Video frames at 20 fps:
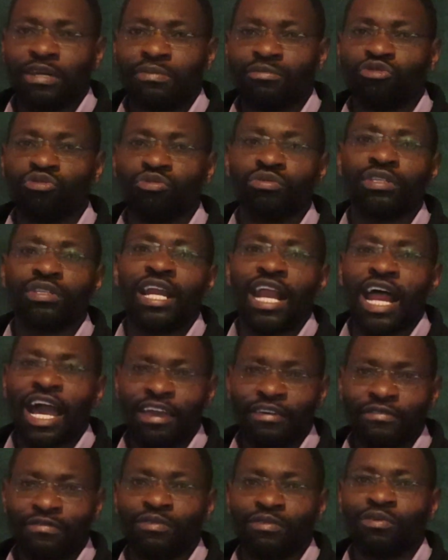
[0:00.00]
them to
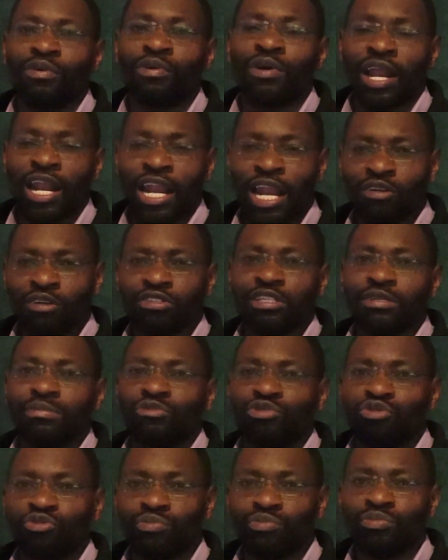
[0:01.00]
thrive or allows
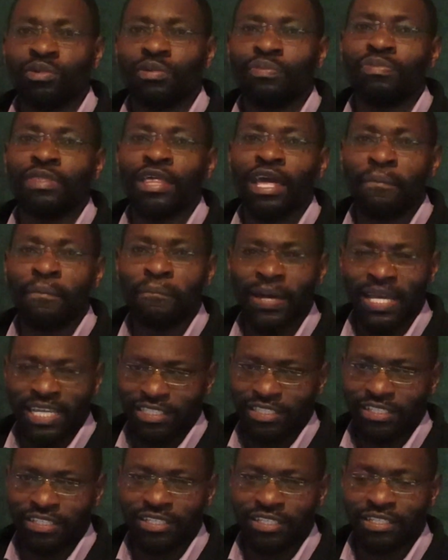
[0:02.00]
them to be their
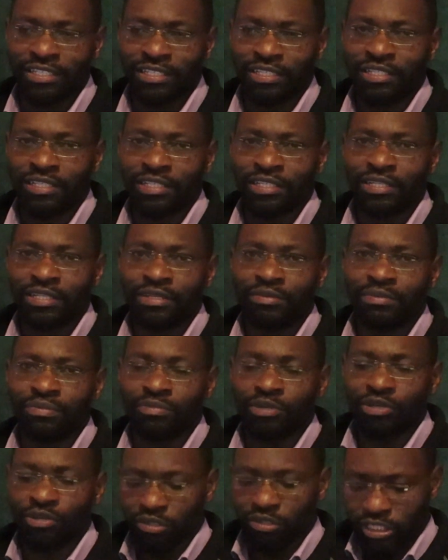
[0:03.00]
best
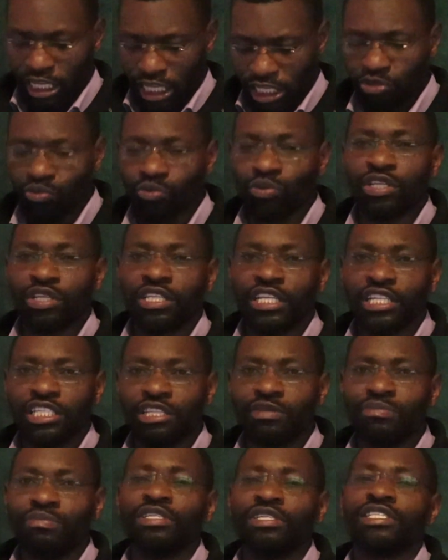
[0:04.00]
because that's what the
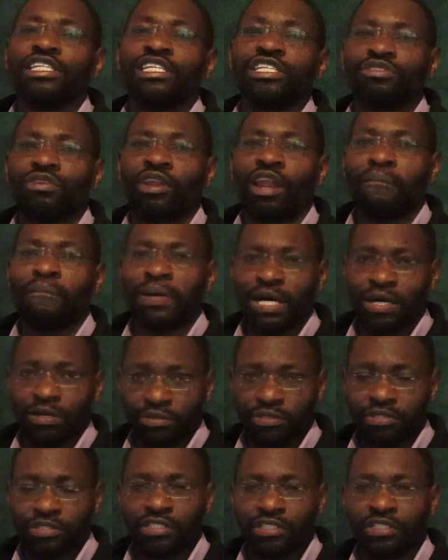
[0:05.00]
CBC is all
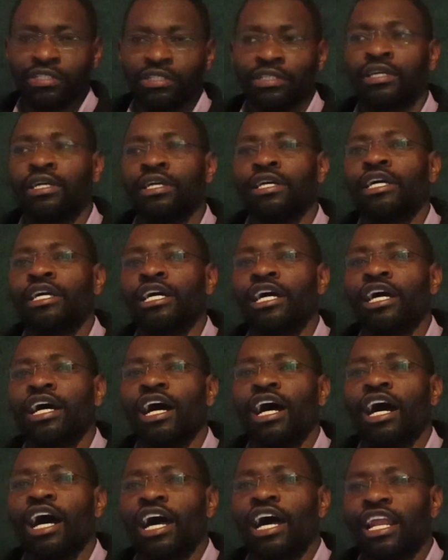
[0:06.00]
about.
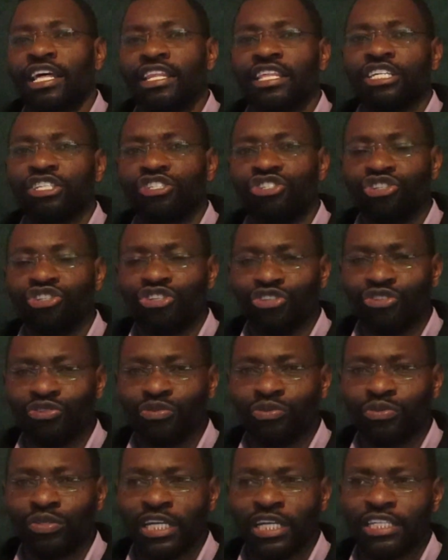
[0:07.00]
Another
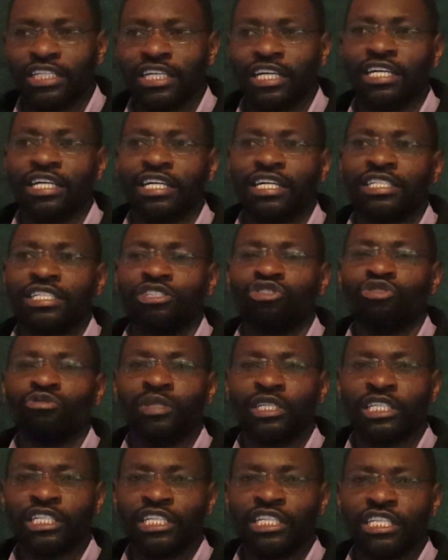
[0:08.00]
issue that has
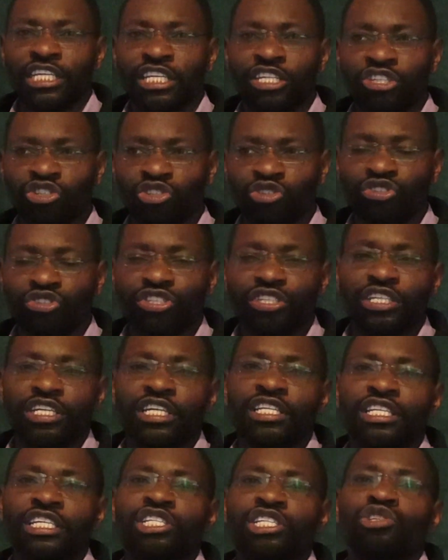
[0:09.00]
dominated the news
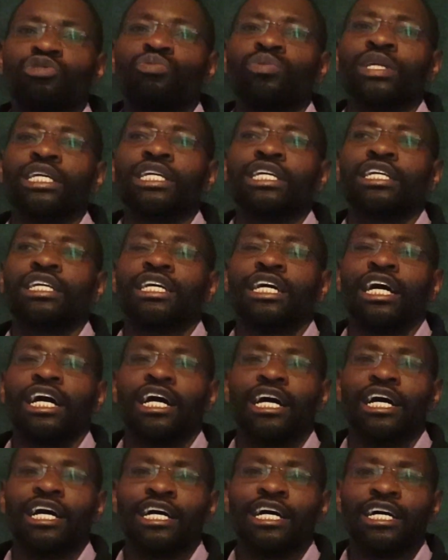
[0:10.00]
uh, this week
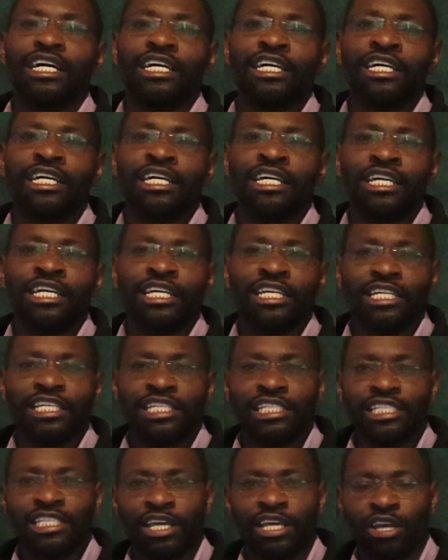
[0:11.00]
uh,
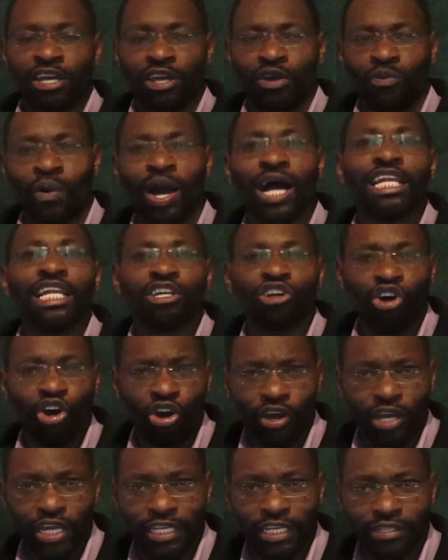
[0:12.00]
is the
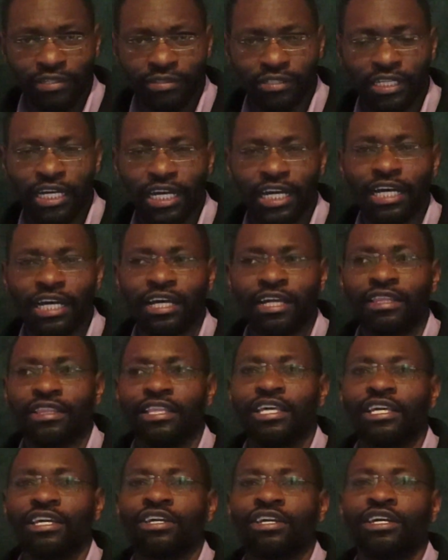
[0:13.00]
Worldcoin. Uh, I
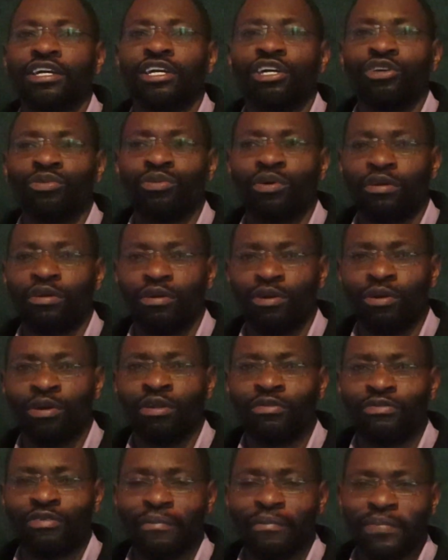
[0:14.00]
think uh, you are
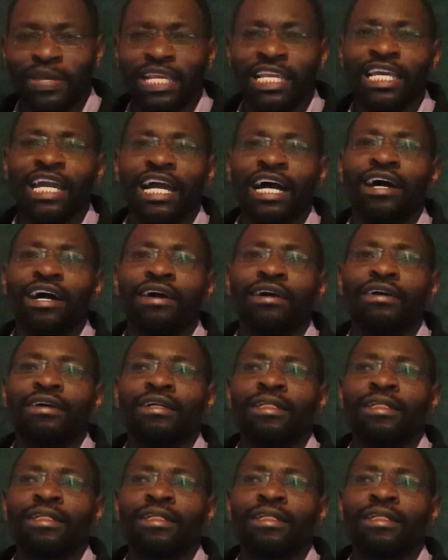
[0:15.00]
all familiar